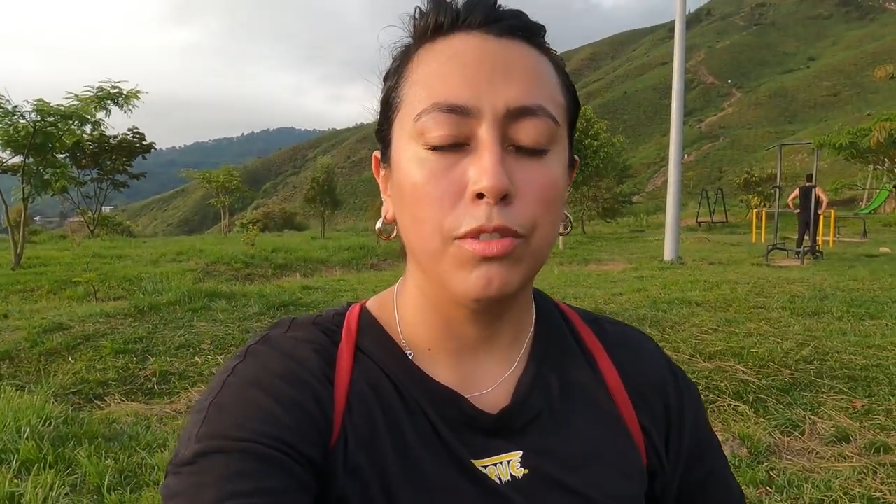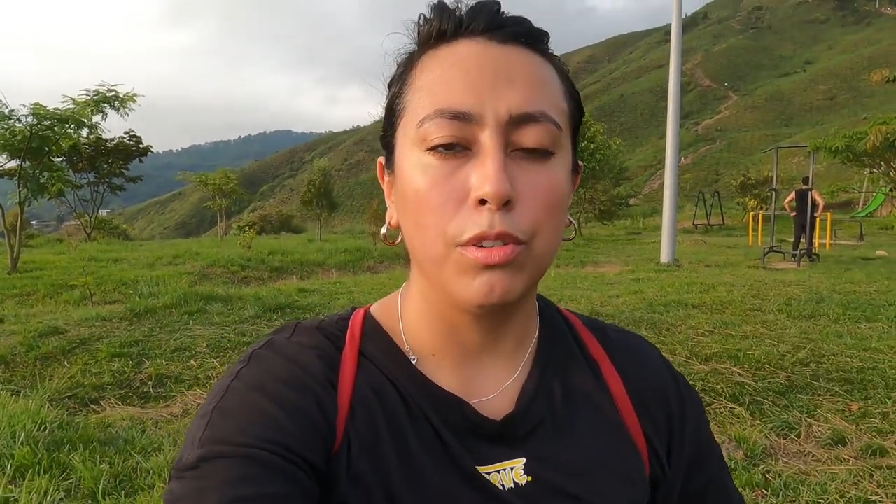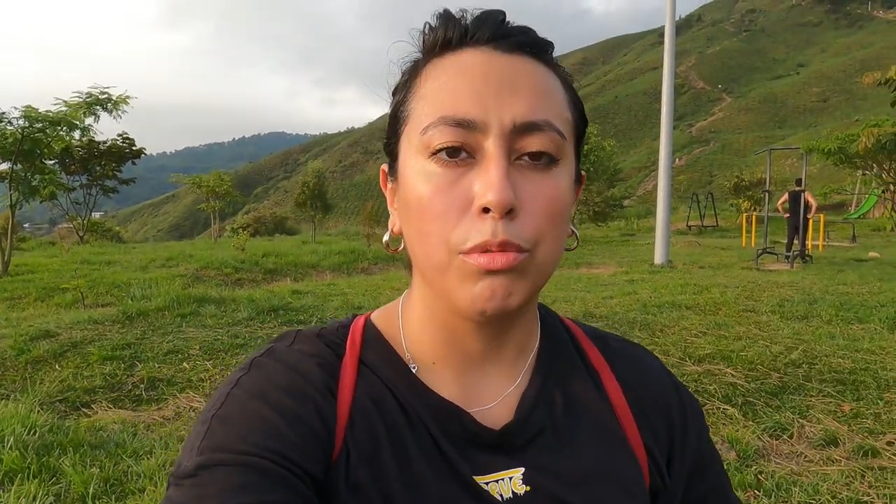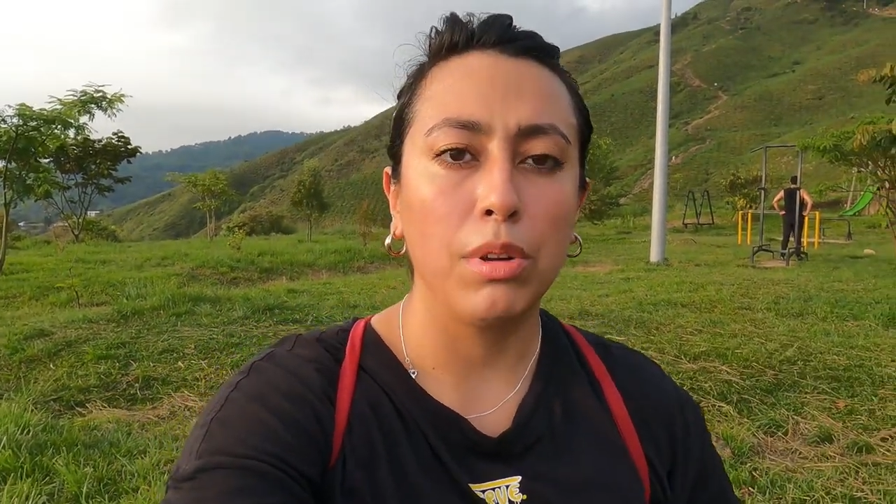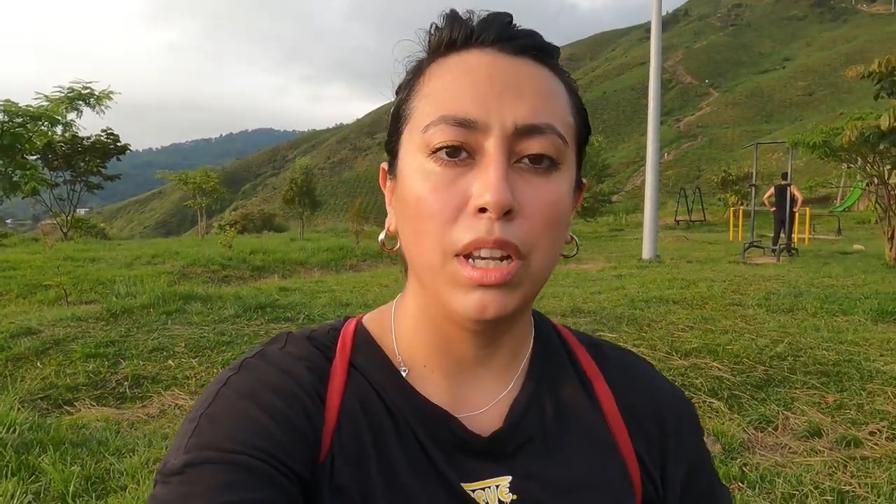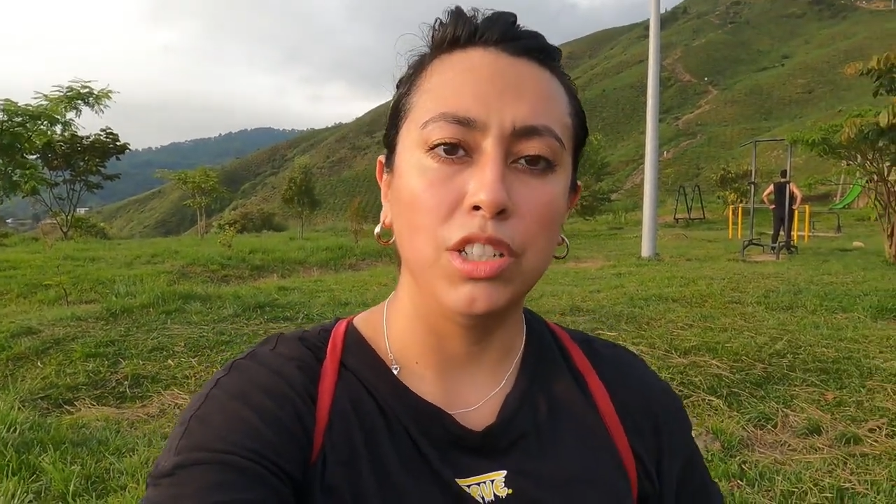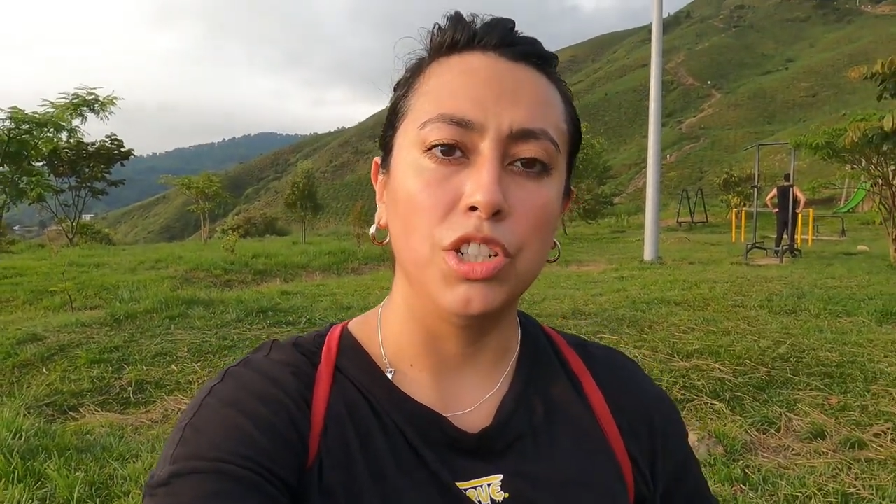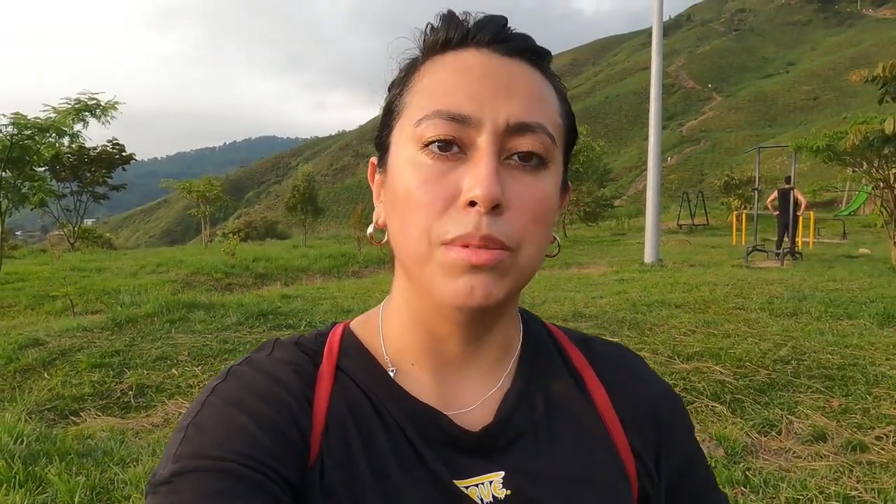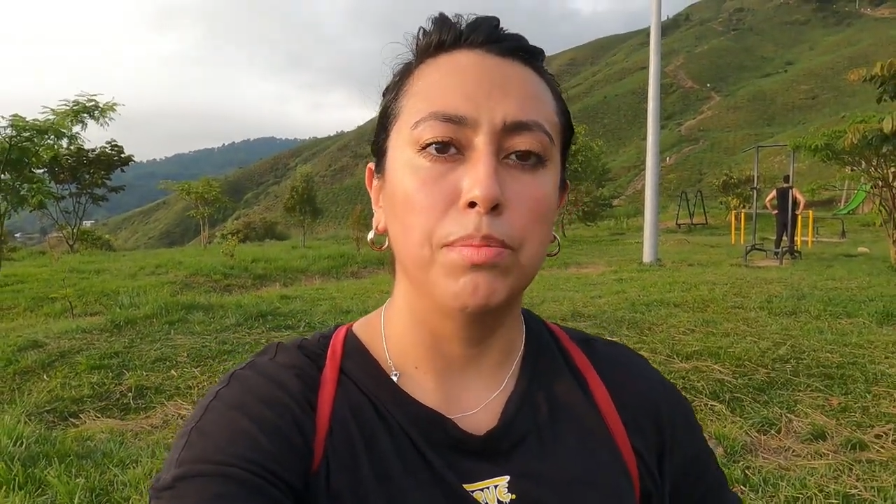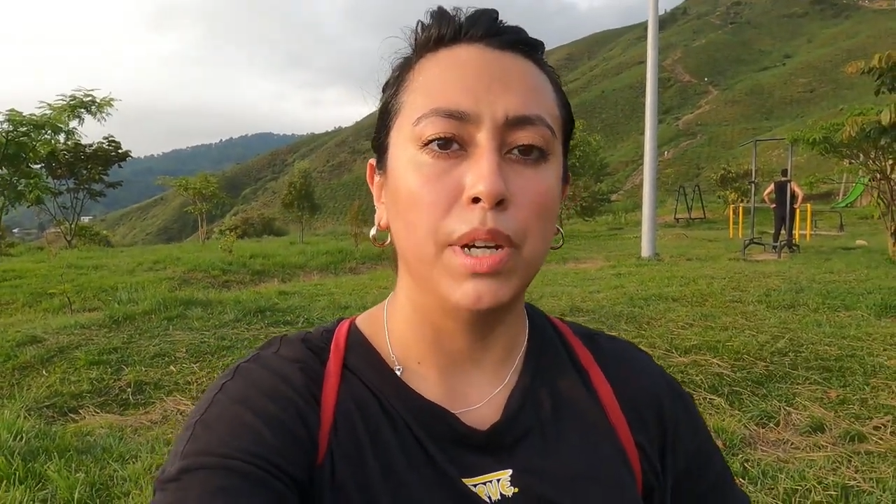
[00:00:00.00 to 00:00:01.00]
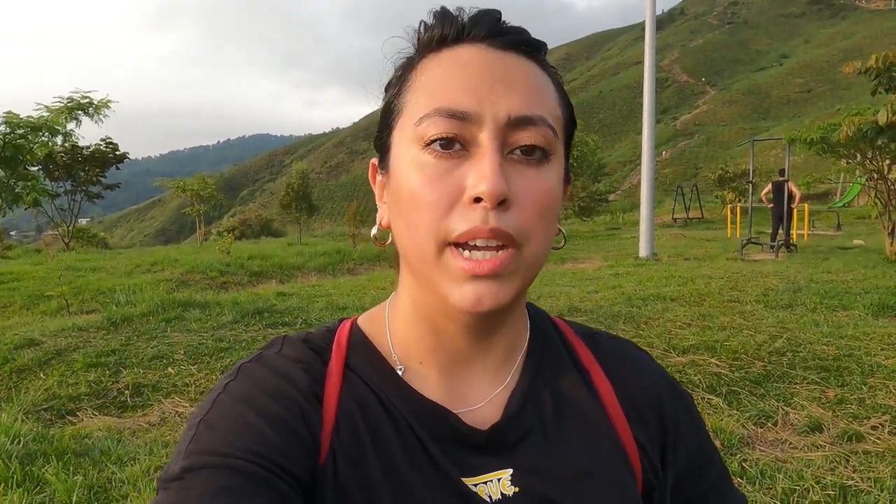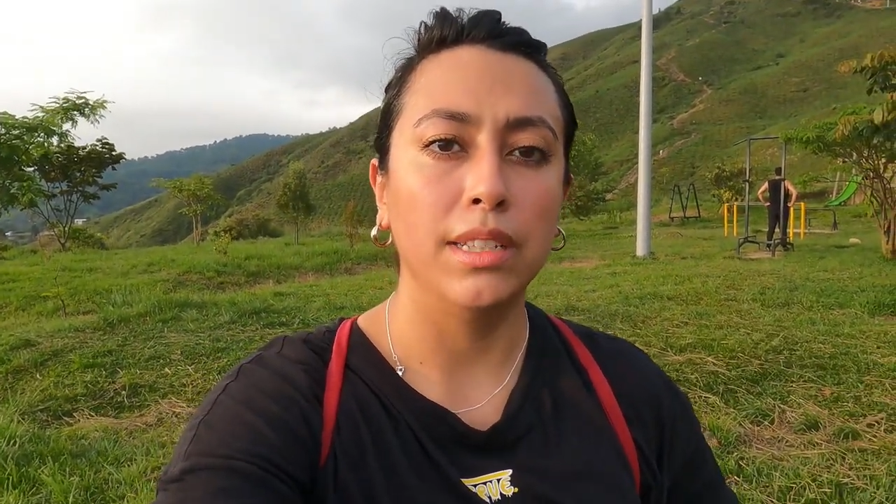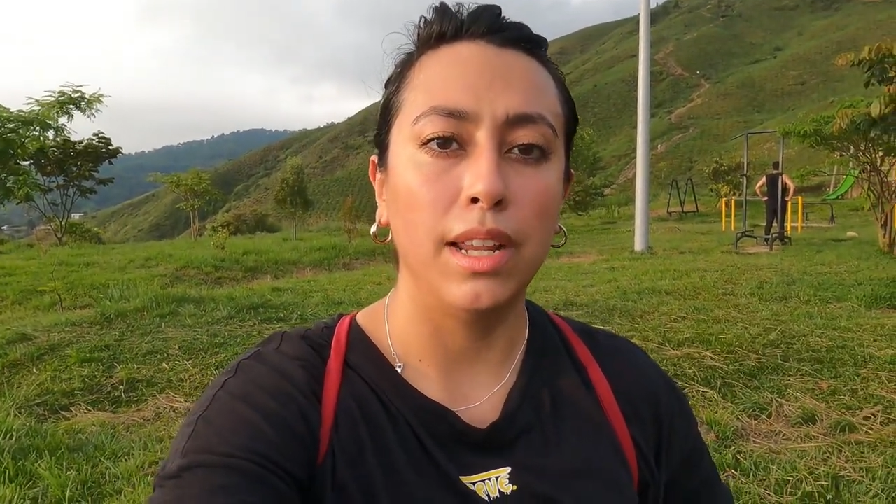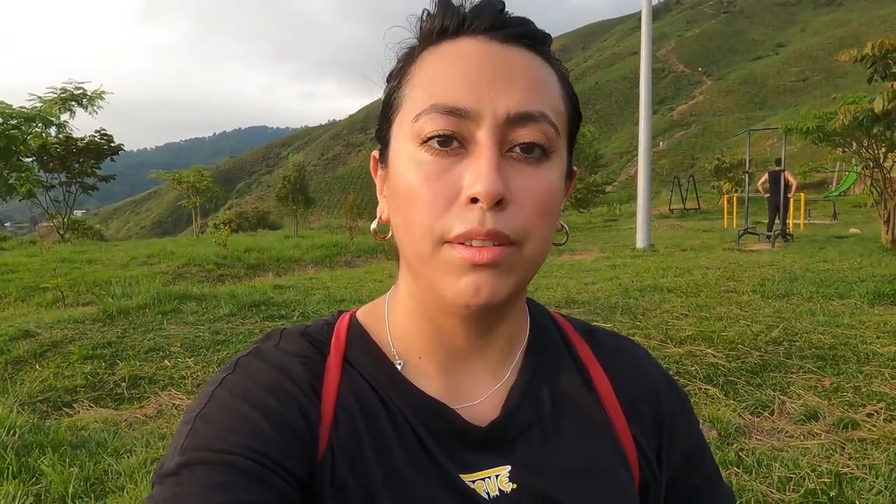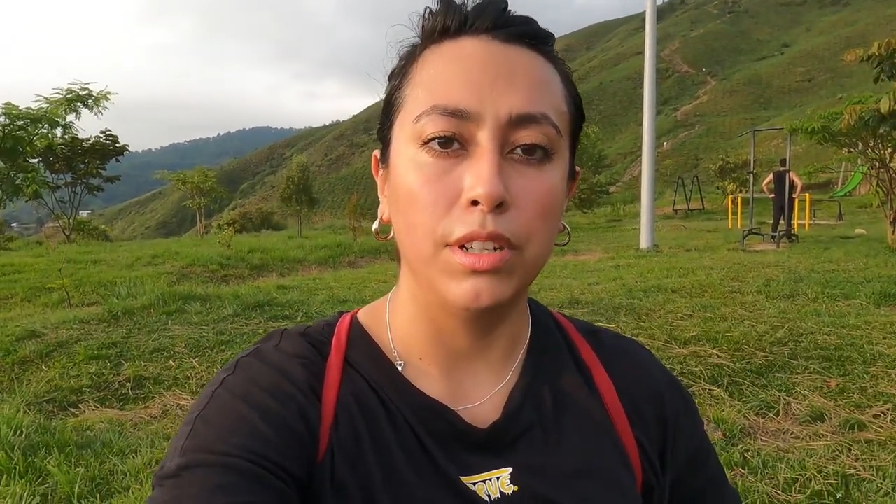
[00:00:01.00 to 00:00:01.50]
for really cheap
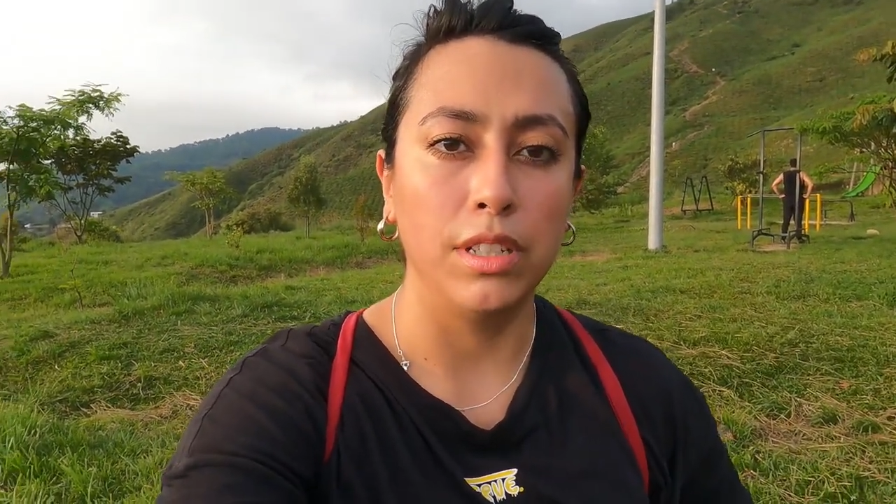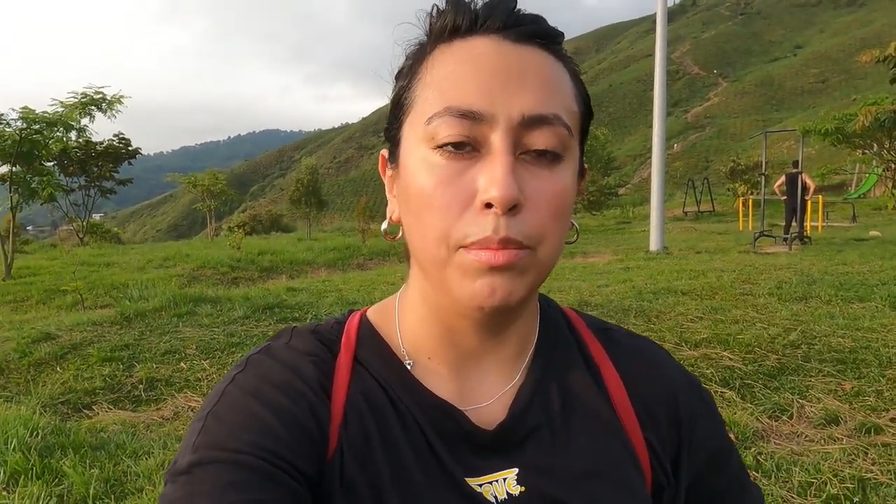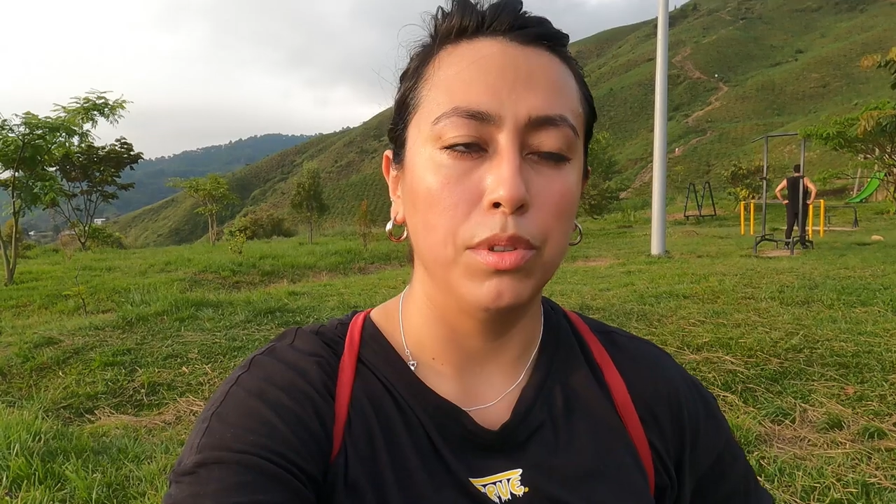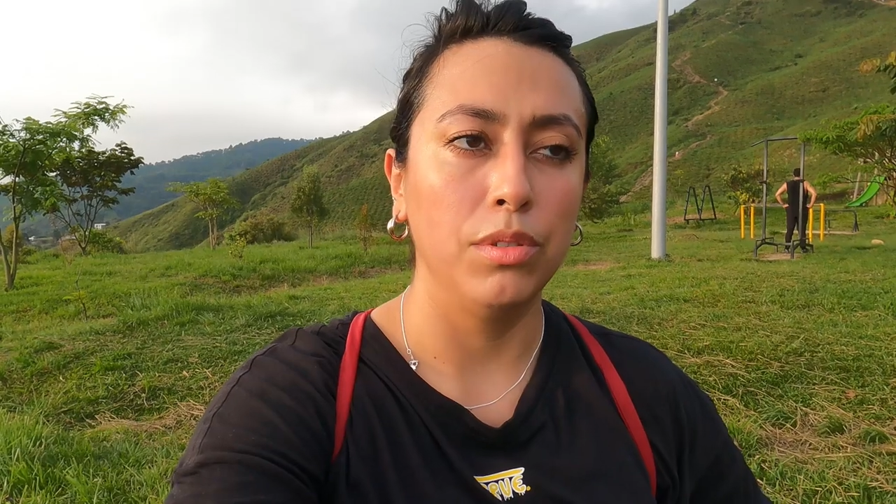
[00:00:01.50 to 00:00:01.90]
price like for example